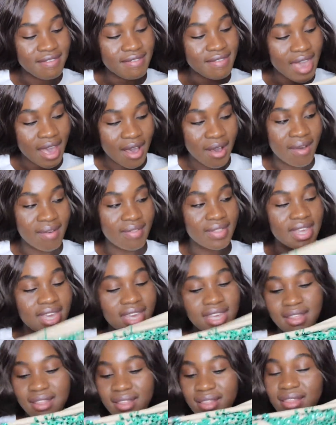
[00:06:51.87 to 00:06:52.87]
fell
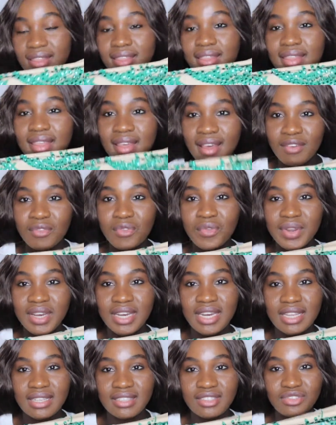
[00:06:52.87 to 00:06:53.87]
in love
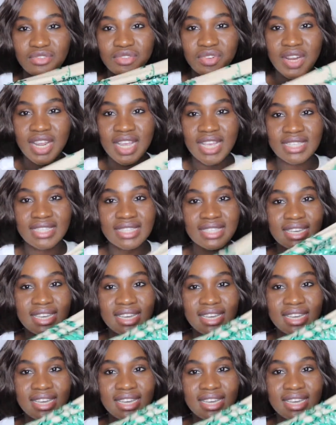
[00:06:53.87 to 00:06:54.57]
with this dress.